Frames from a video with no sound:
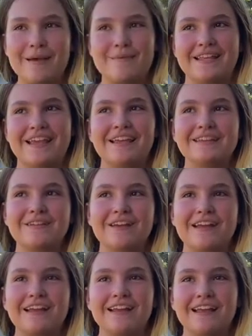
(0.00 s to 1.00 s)
I'm in 8th
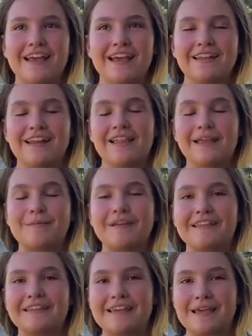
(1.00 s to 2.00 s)
grade, and I like
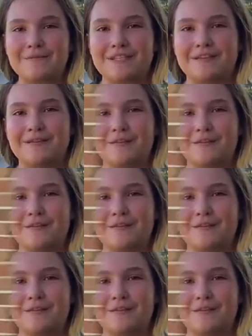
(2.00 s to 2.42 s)
playing the games at youth.